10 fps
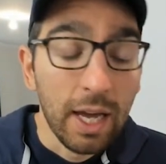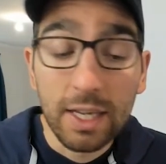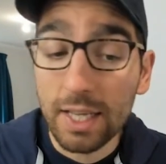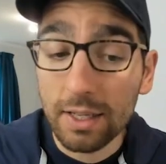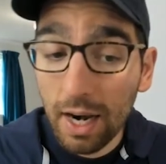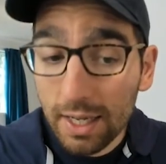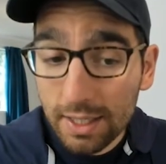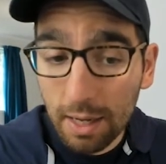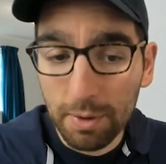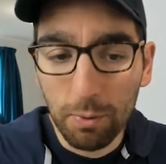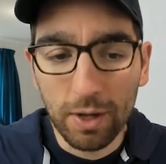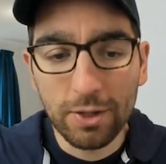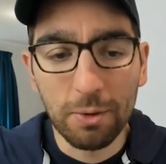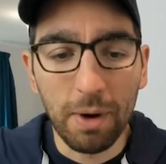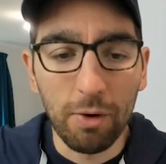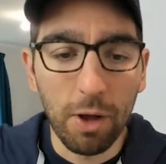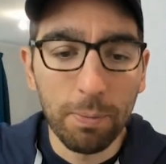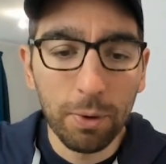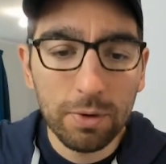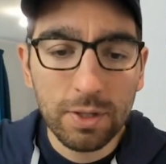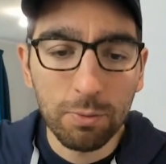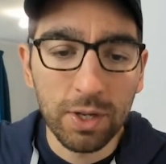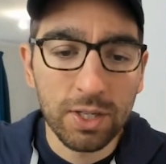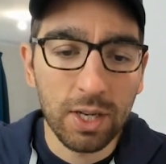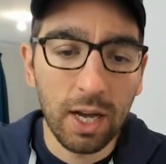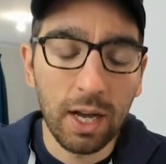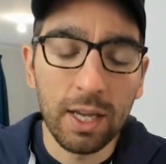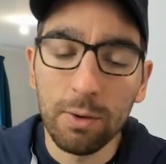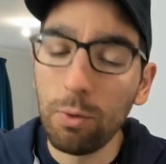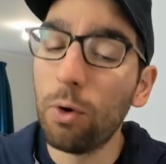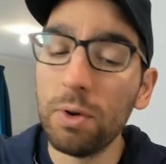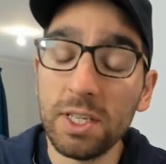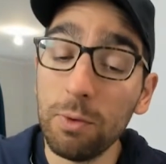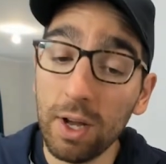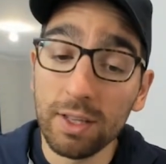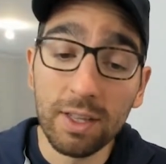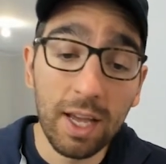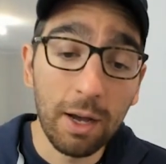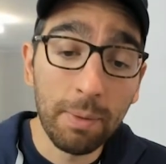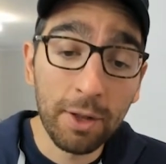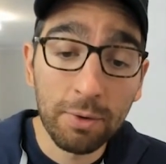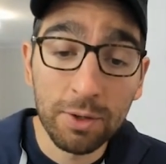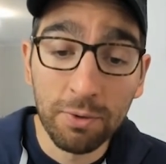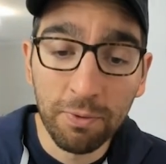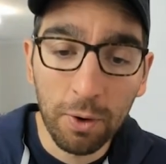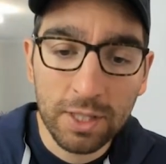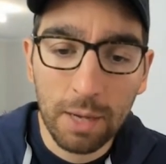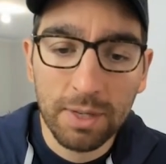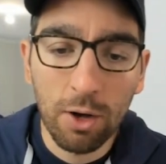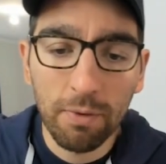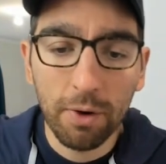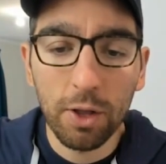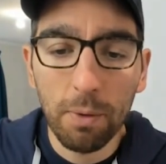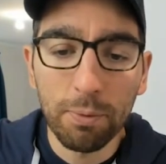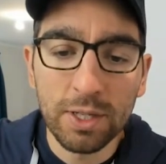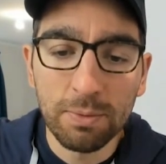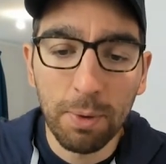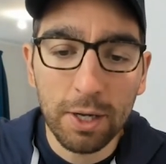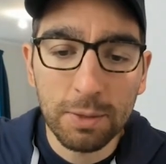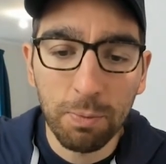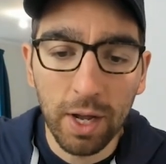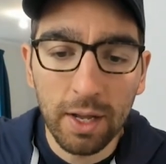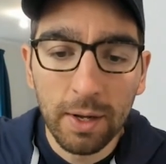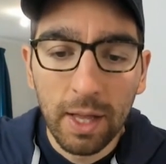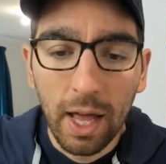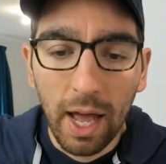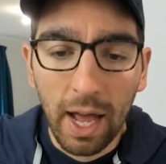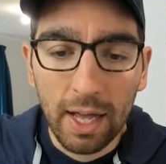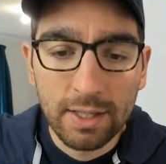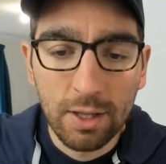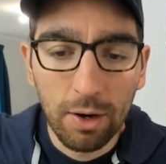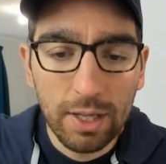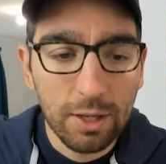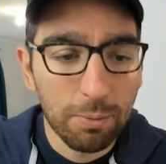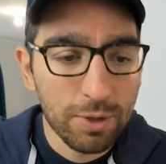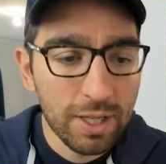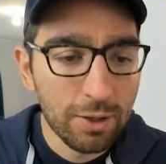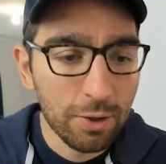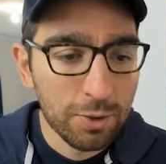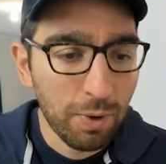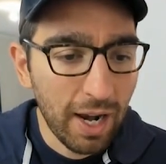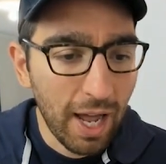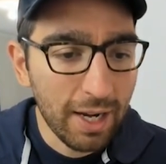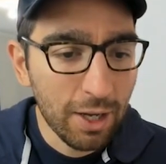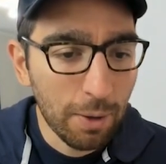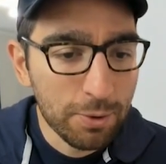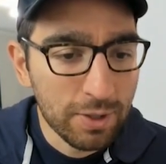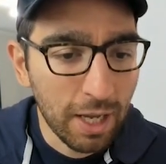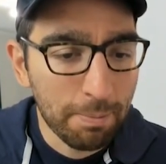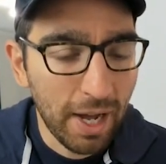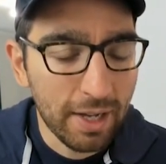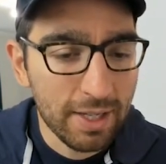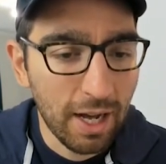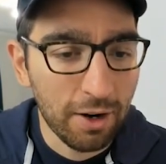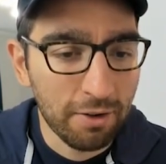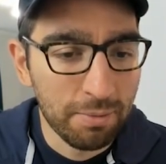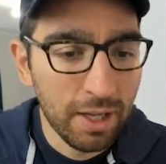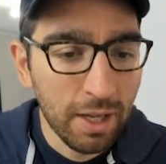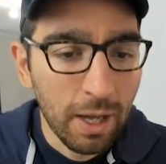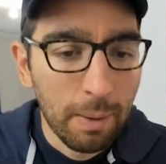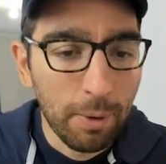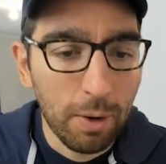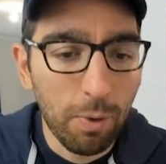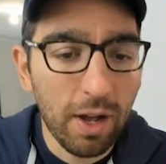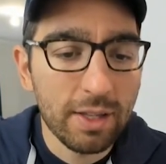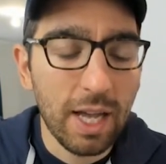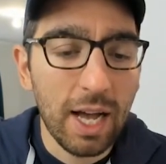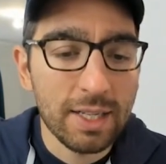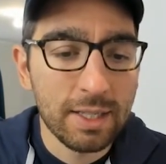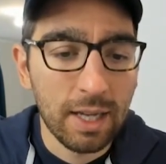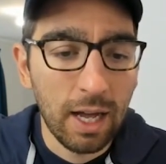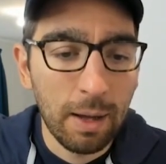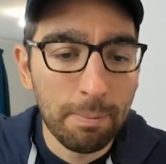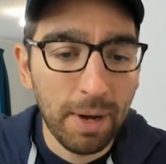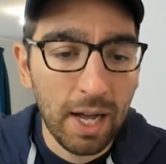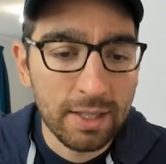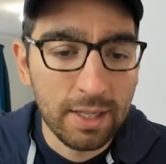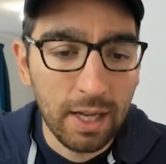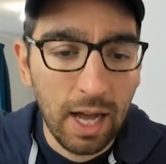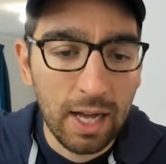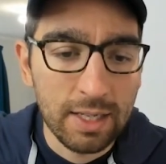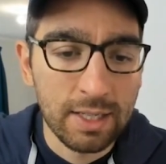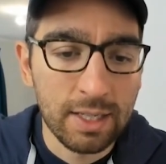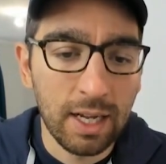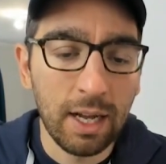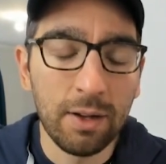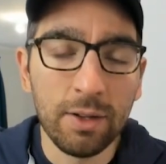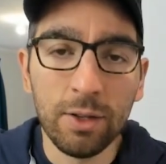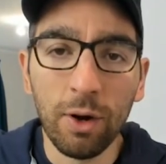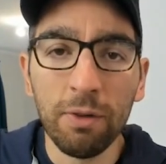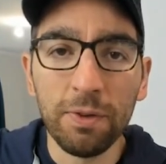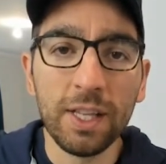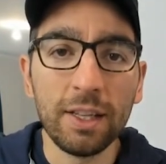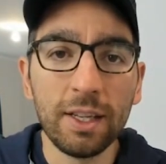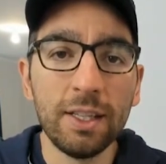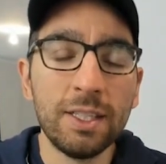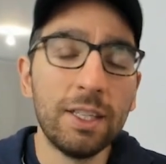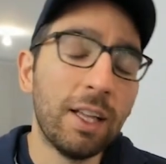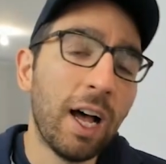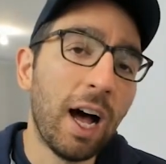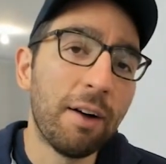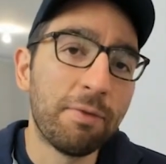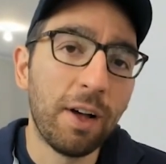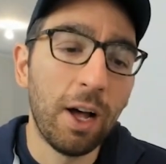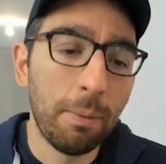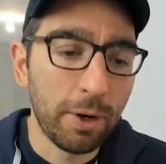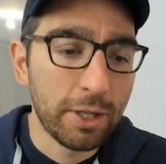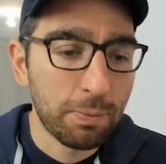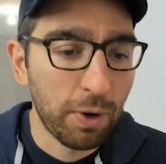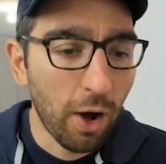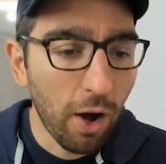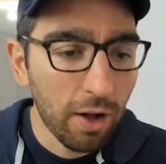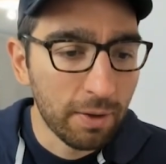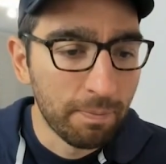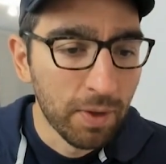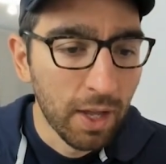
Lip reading: He says the last time he went to the Maruia pools, which he already went there about 3 to 4 times, he covered up with bug spray and the little mosquitoes were lining up to take bite out of me, but it wasn't as bad as you know, if he didn't have bug spray on.